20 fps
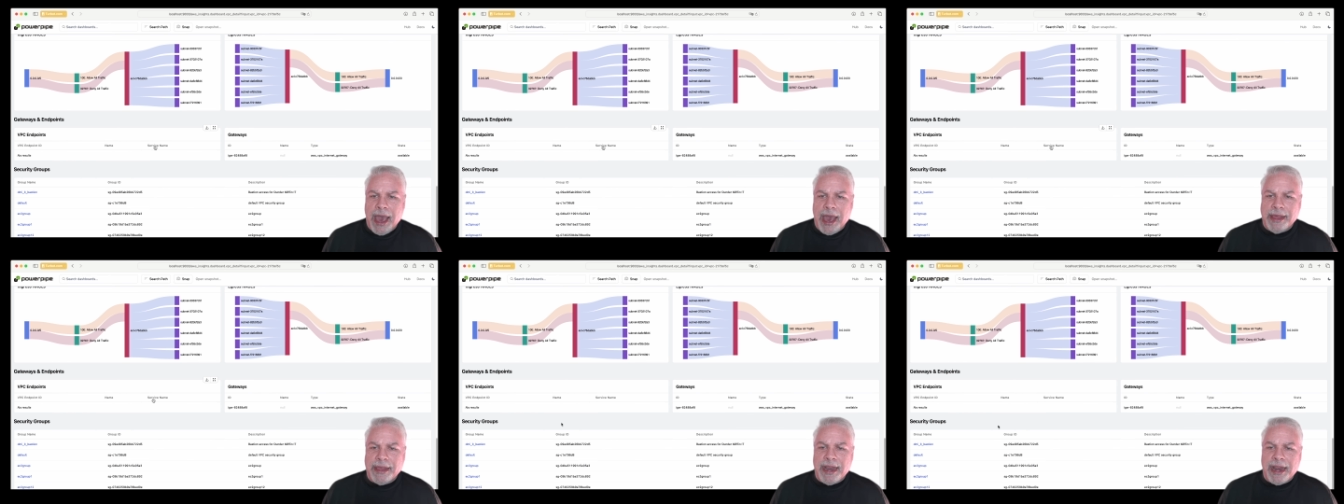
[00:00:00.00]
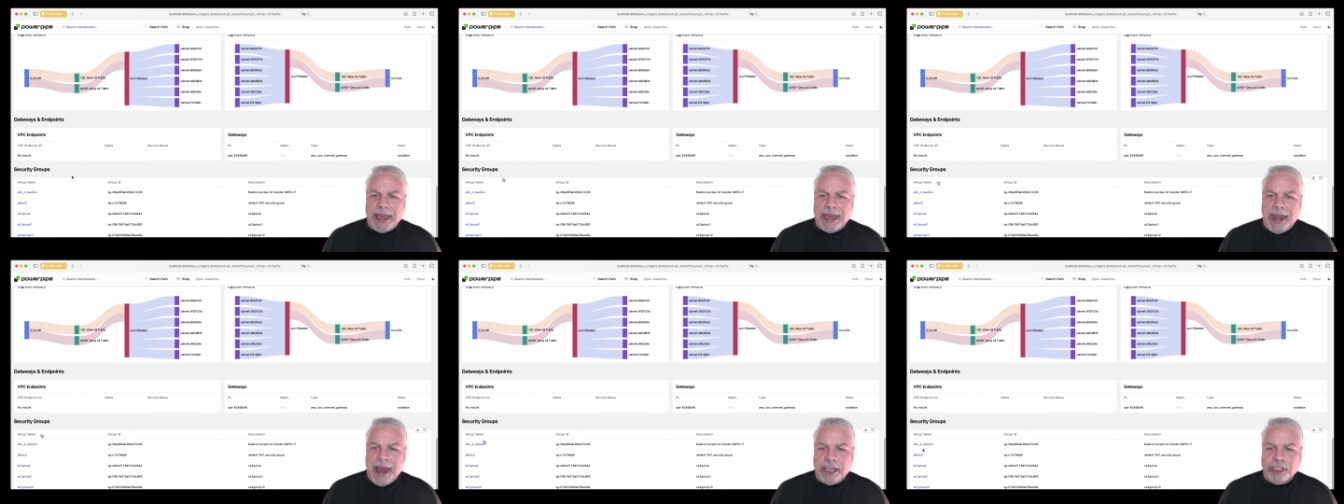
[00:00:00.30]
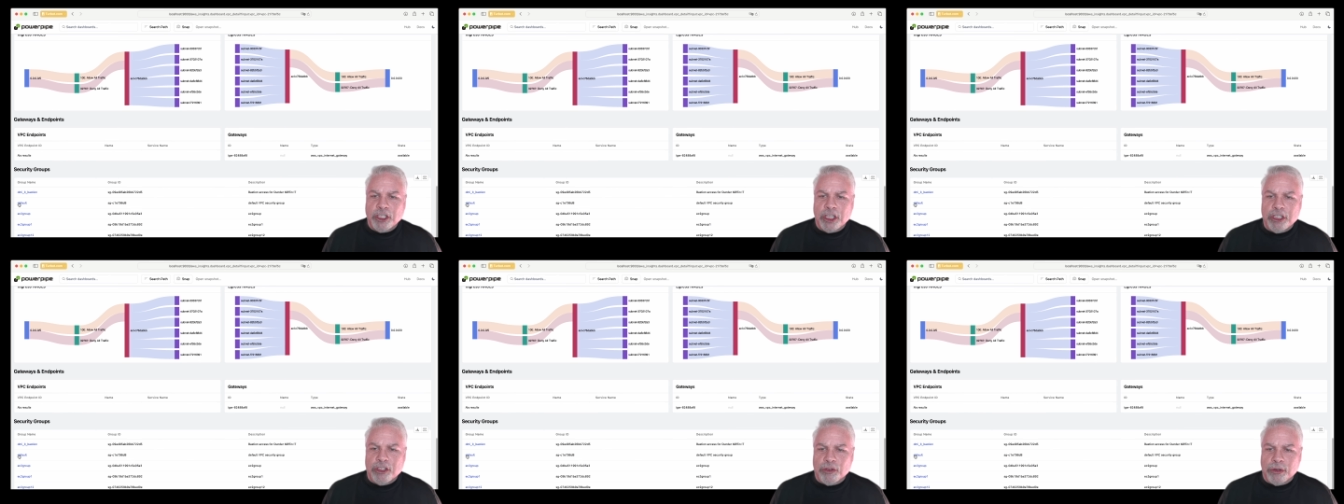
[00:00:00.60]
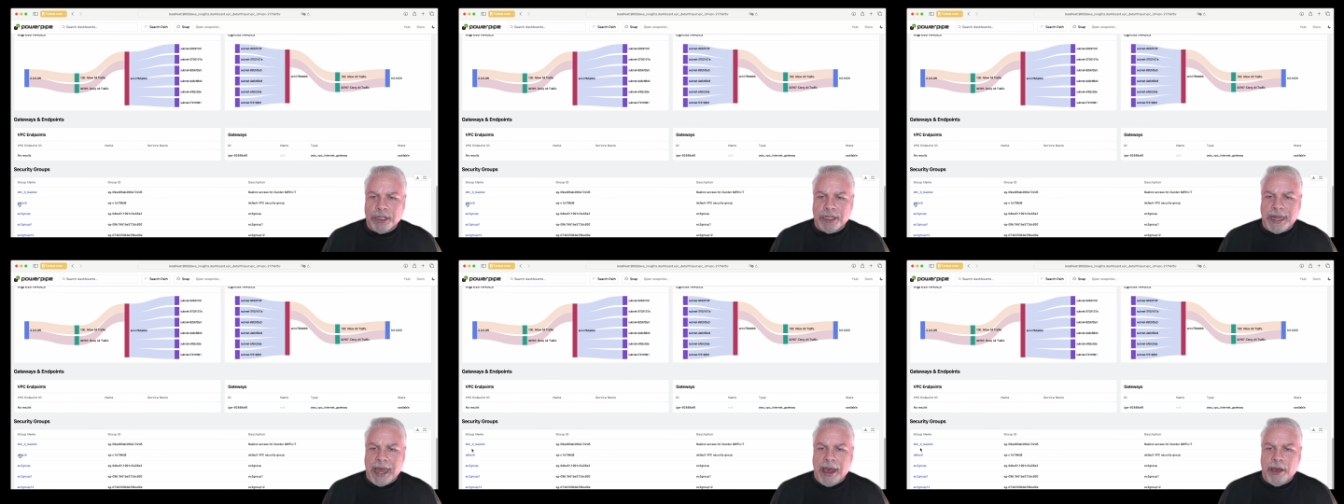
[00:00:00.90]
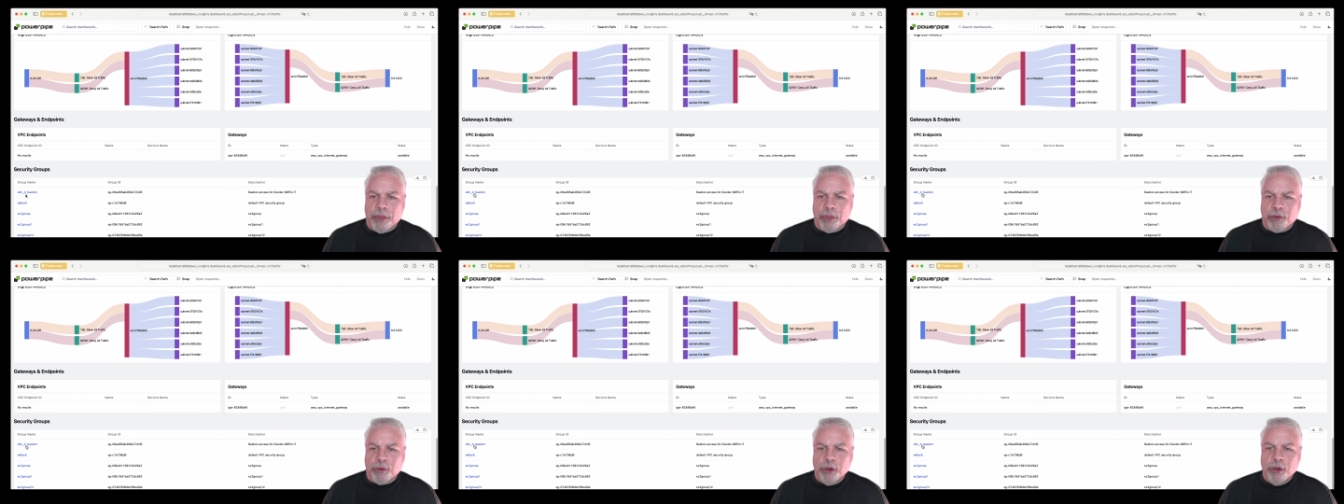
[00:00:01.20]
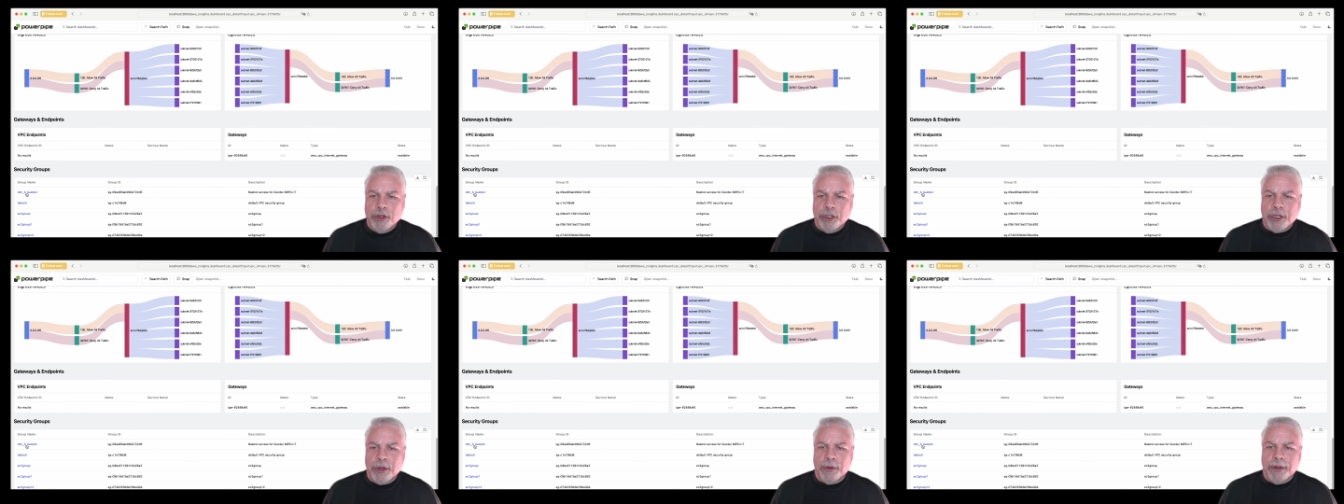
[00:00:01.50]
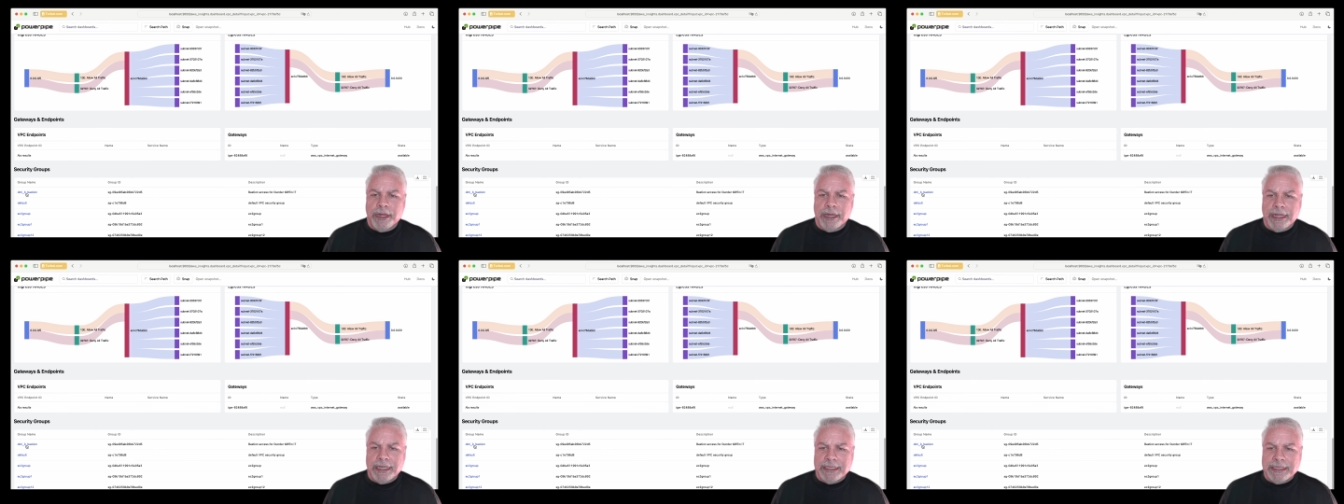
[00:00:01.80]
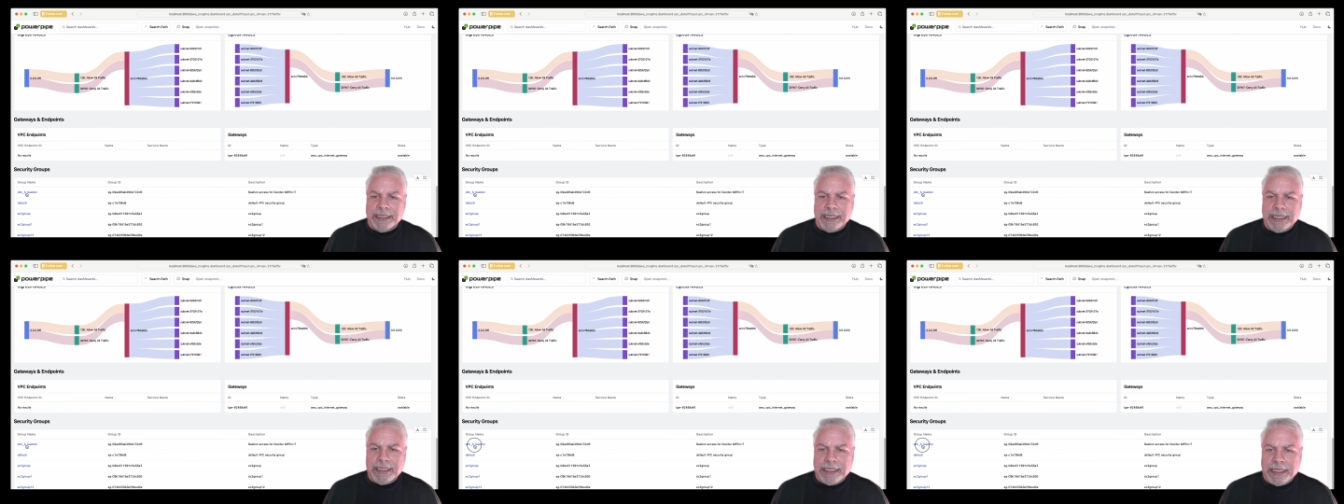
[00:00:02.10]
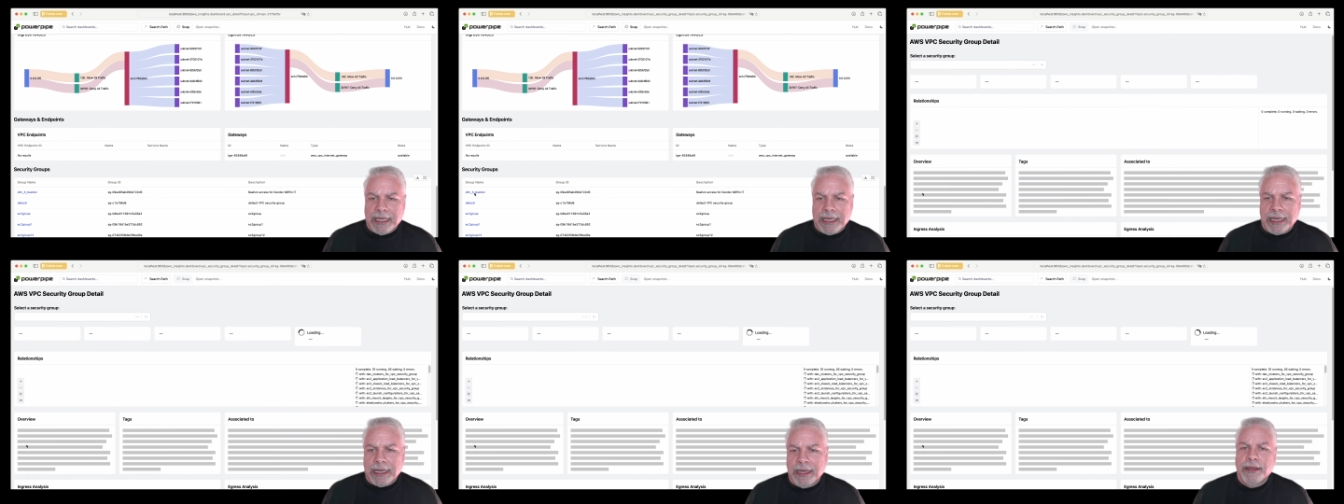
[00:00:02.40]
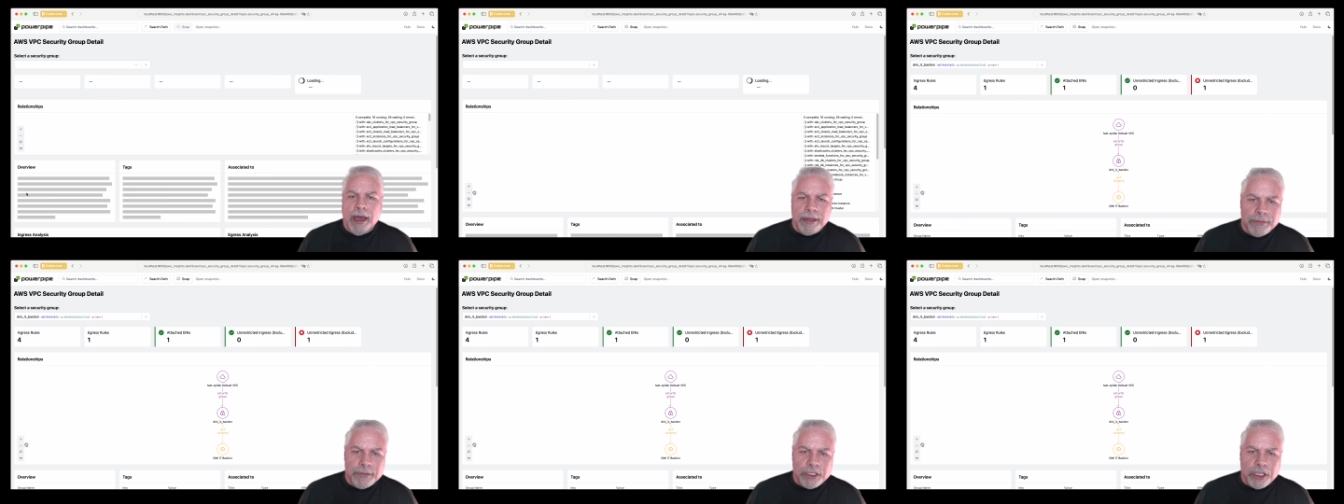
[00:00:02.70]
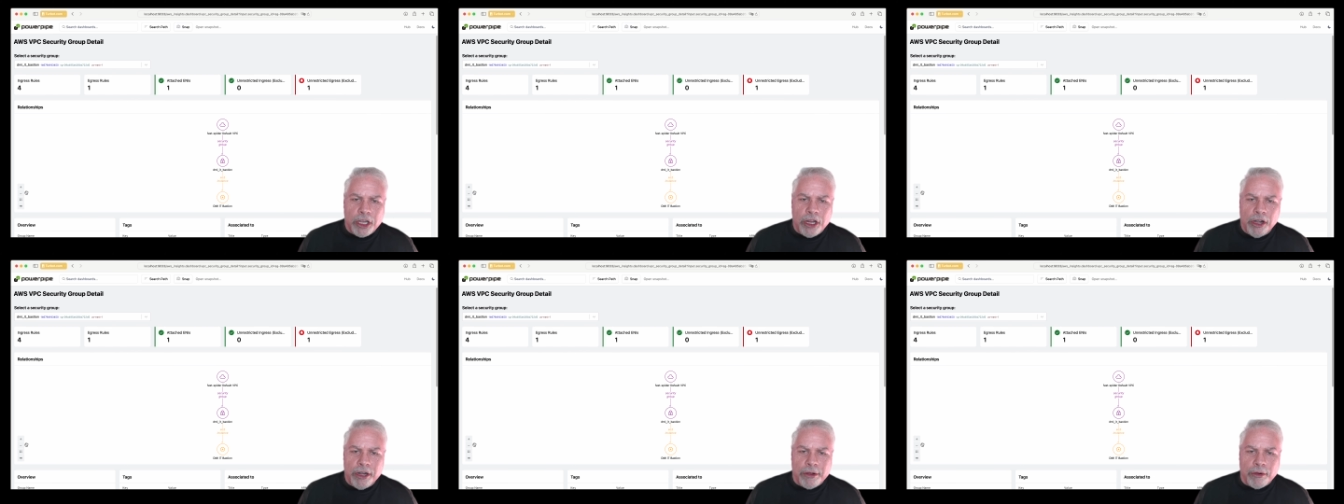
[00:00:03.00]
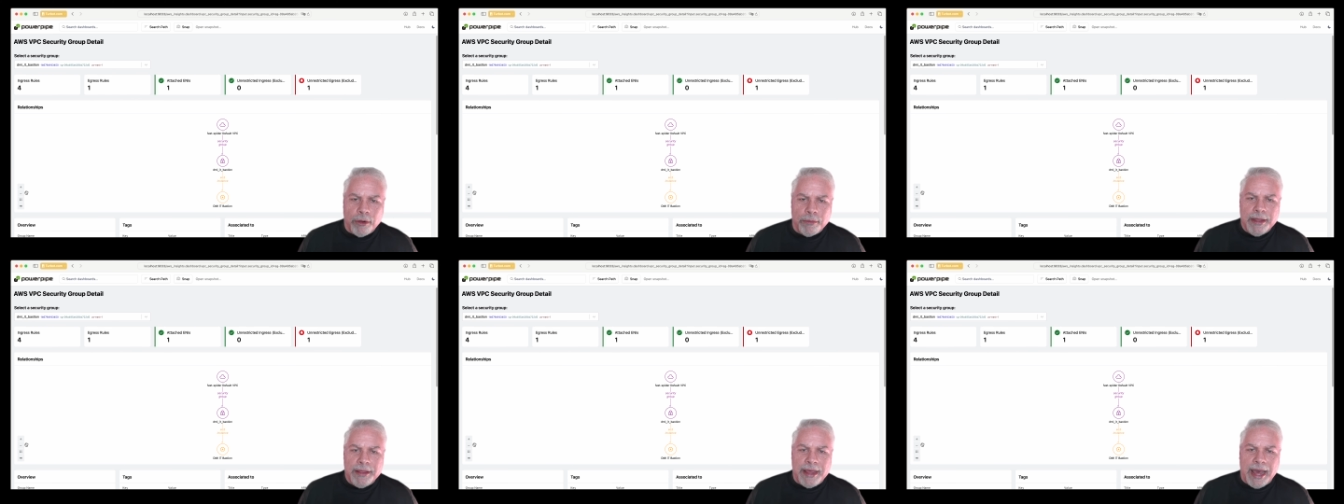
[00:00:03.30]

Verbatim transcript: And then I can actually drill down through to an existing security group.